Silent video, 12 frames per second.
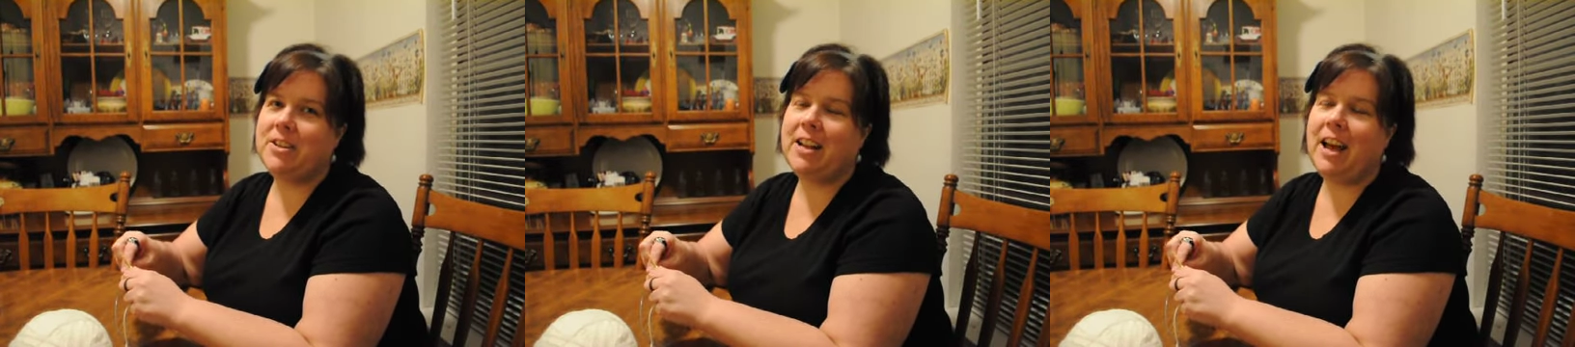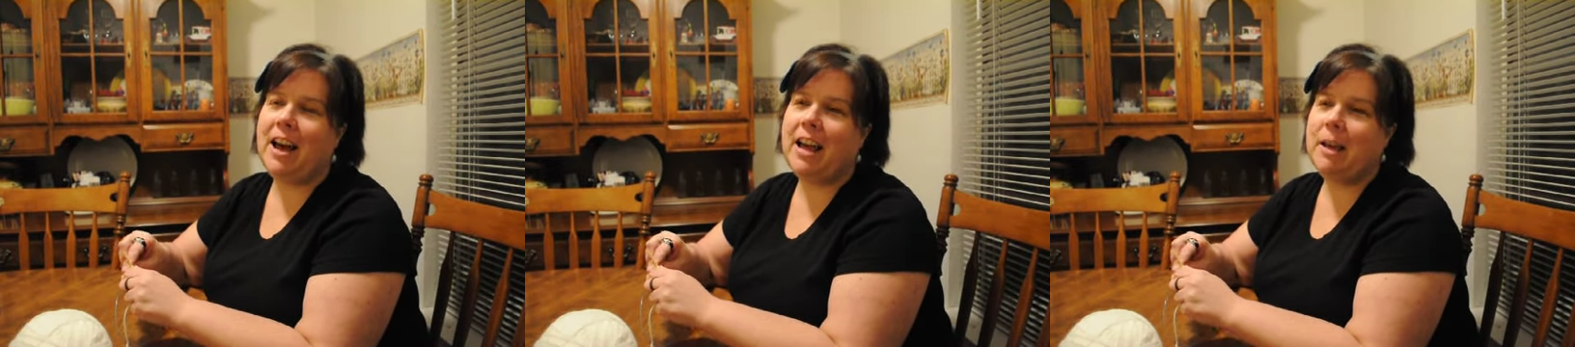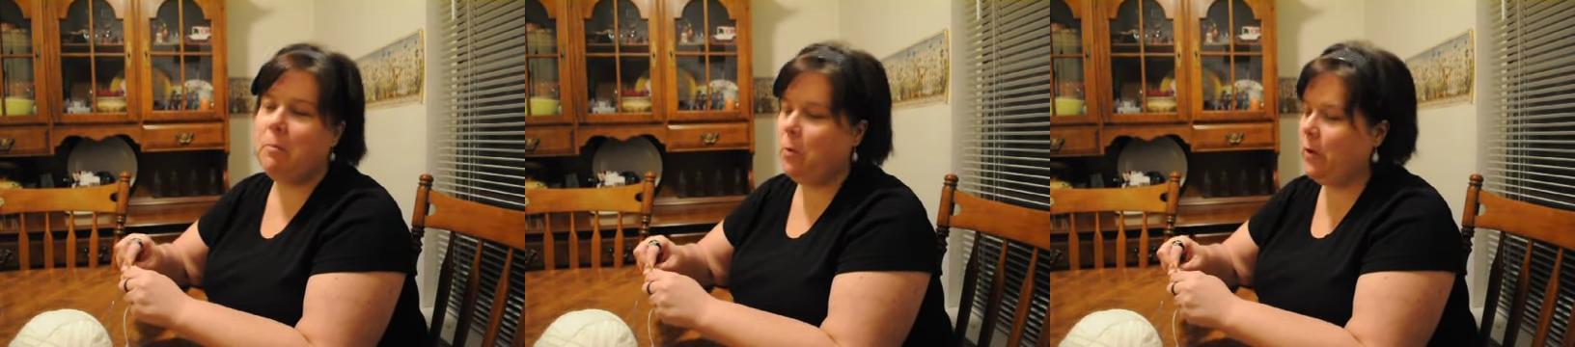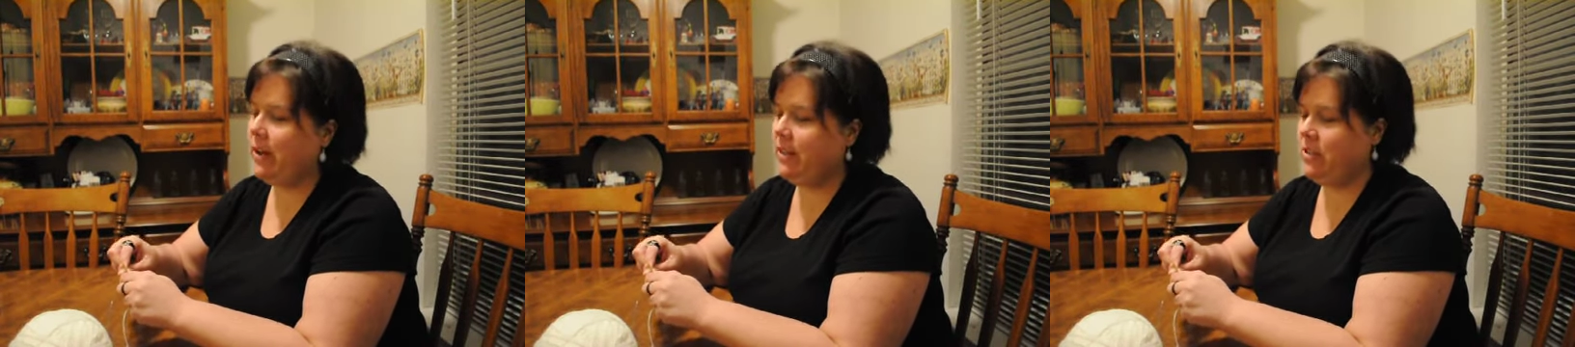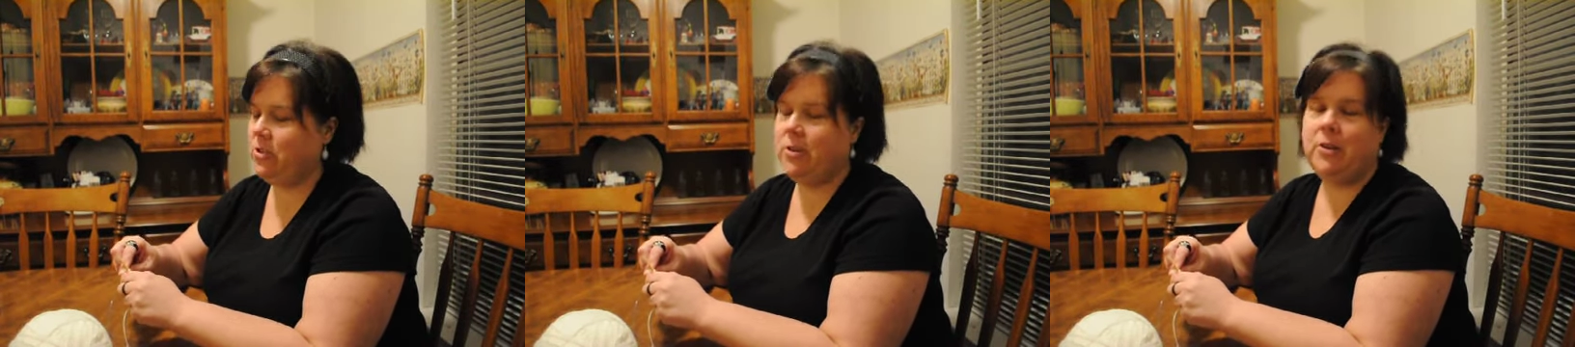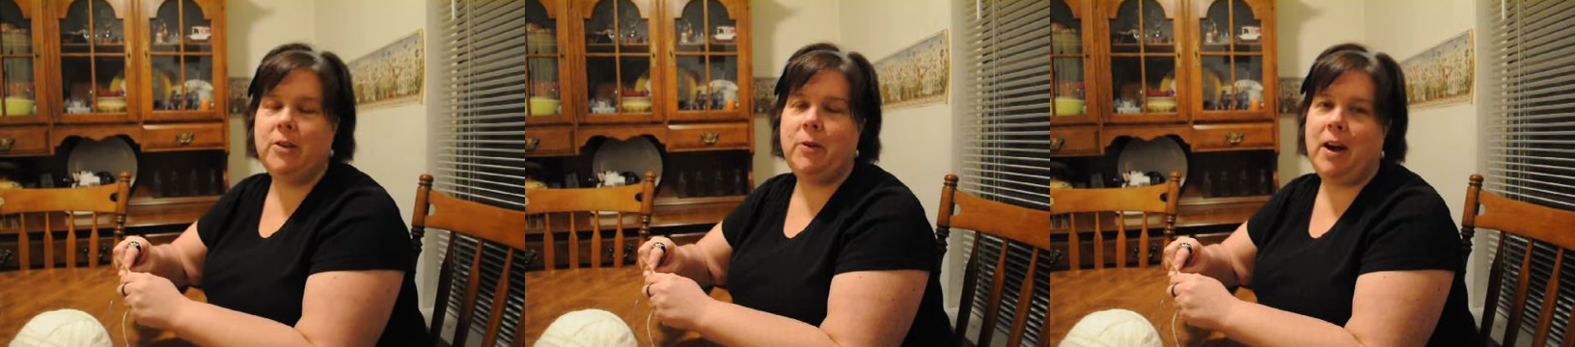and I am going to show
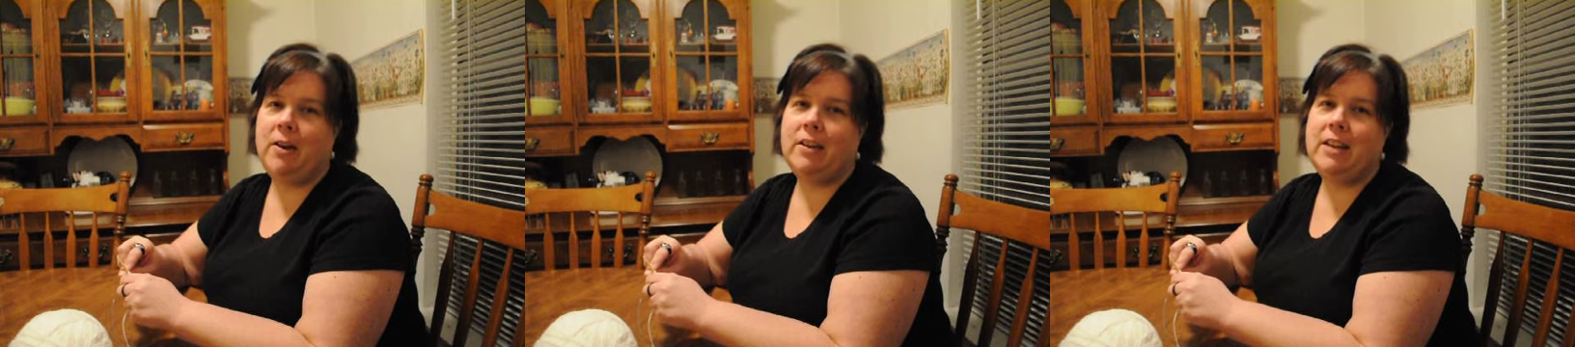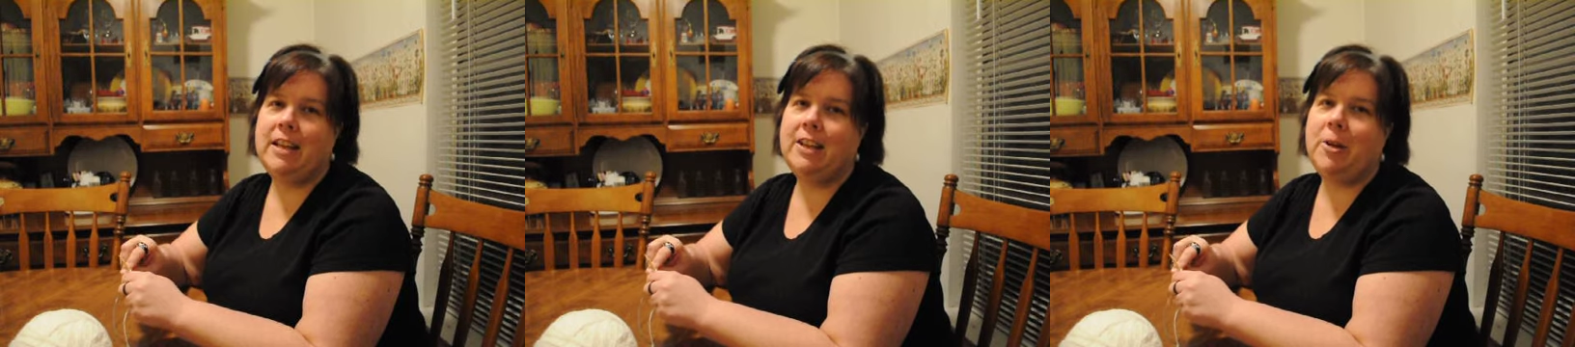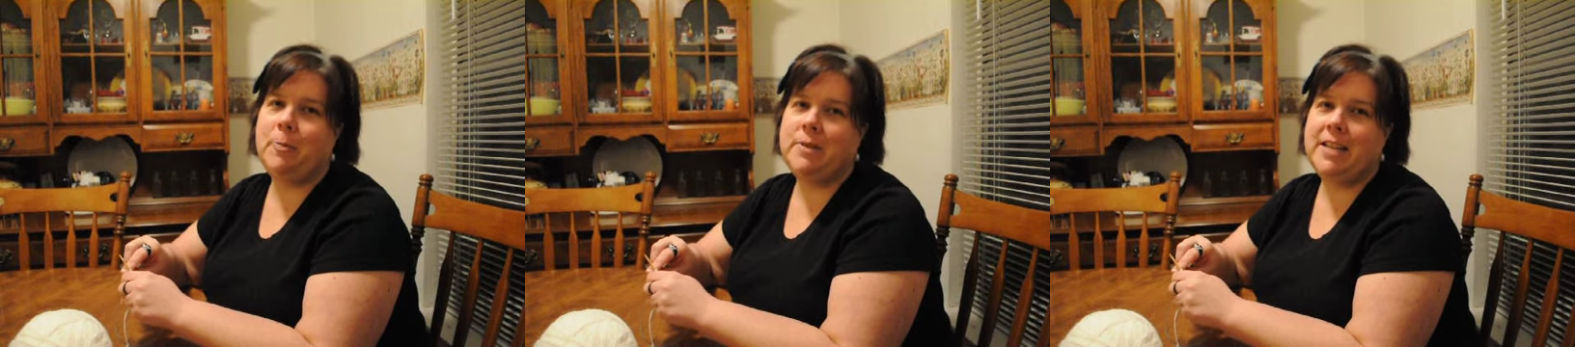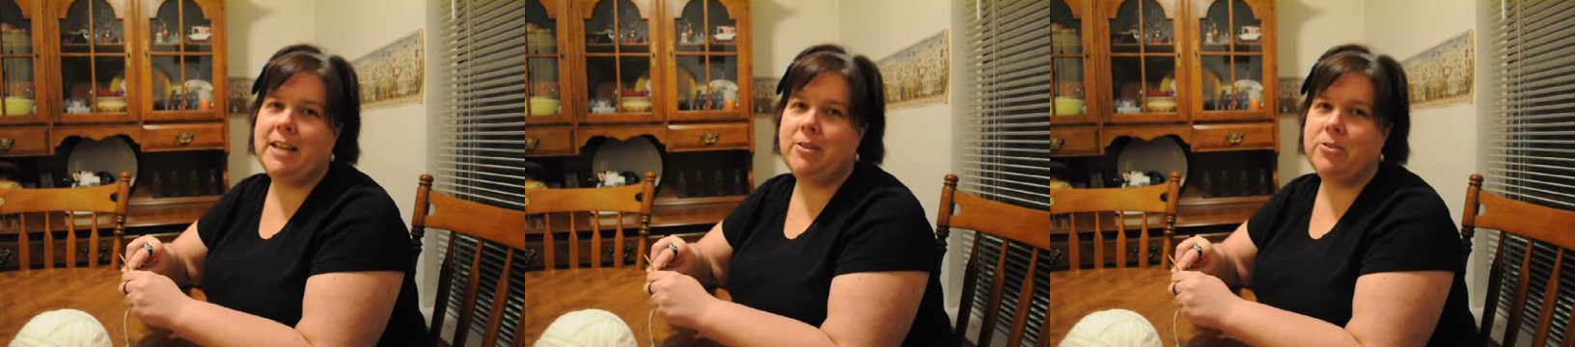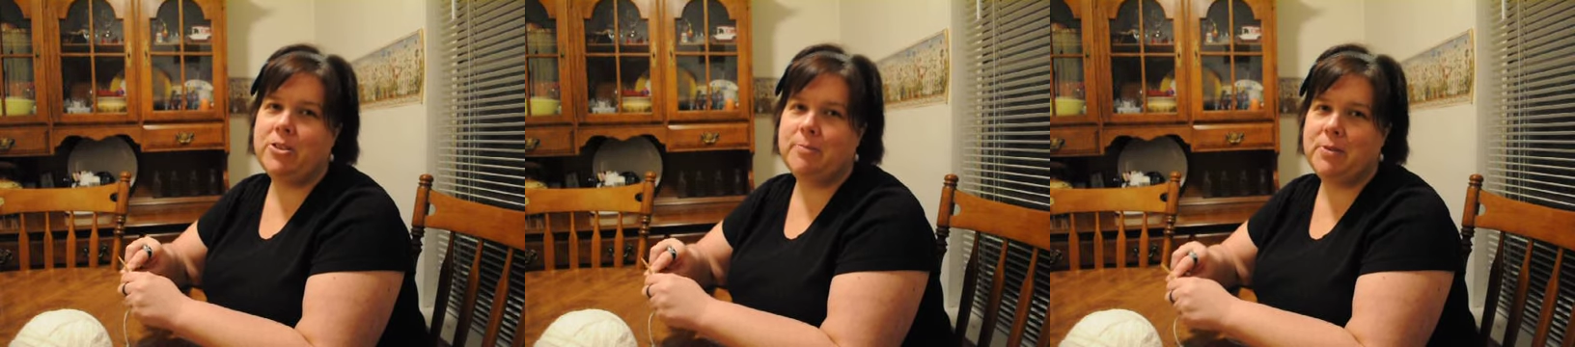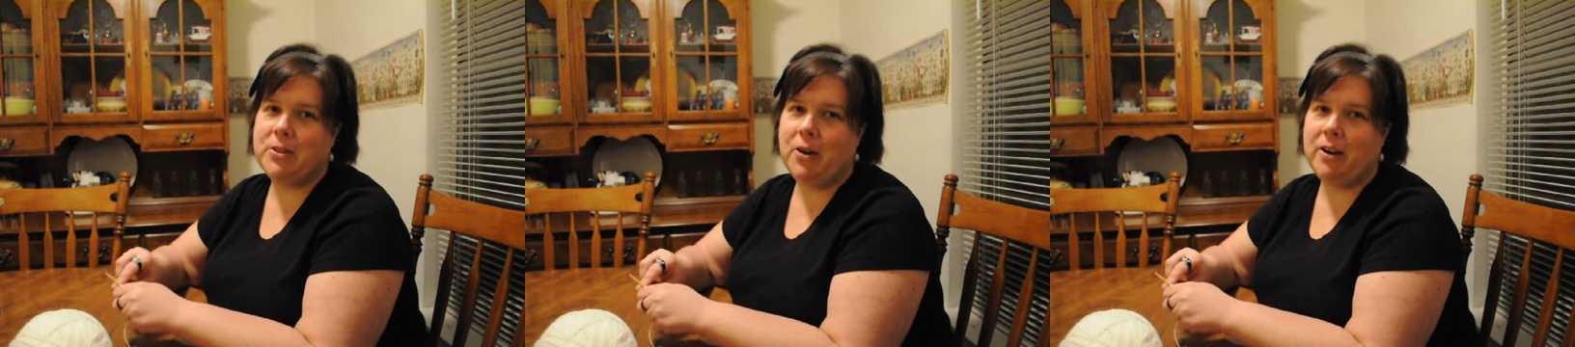you how to knit a potato chip
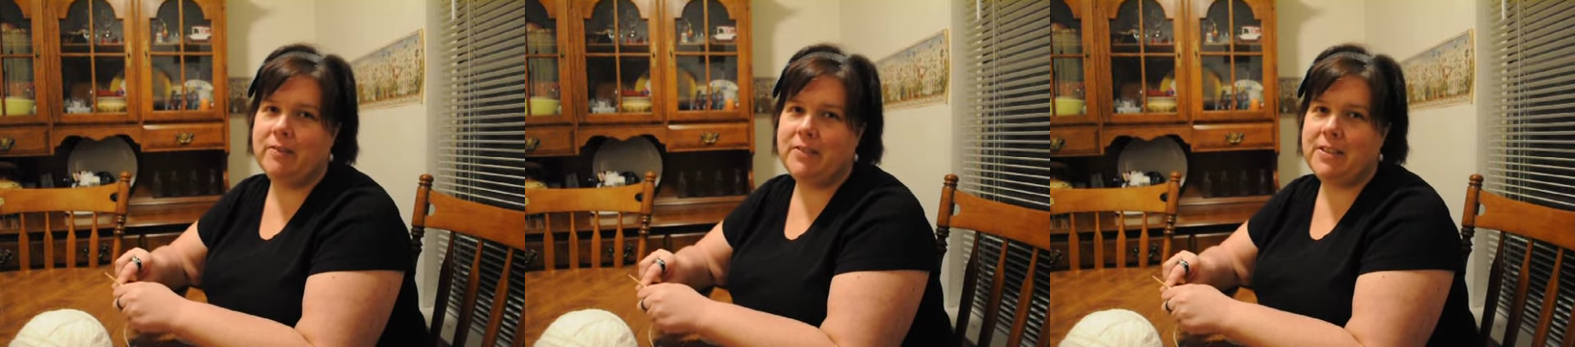scarf.